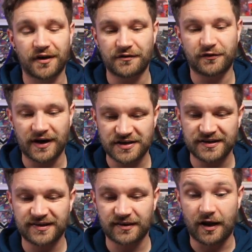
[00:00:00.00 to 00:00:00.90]
fresh.
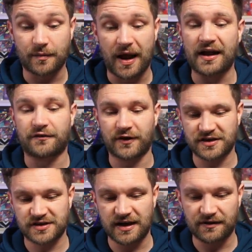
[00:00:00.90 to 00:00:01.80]
This is like pack fresh
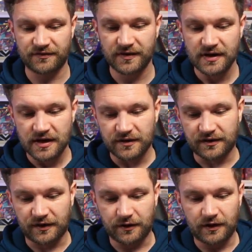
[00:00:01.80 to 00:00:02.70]
stuff. So
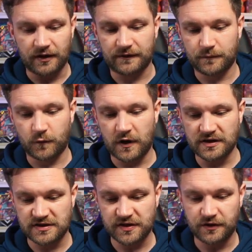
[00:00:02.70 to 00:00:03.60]
got, look, 1,
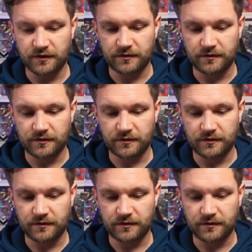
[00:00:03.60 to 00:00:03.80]
2,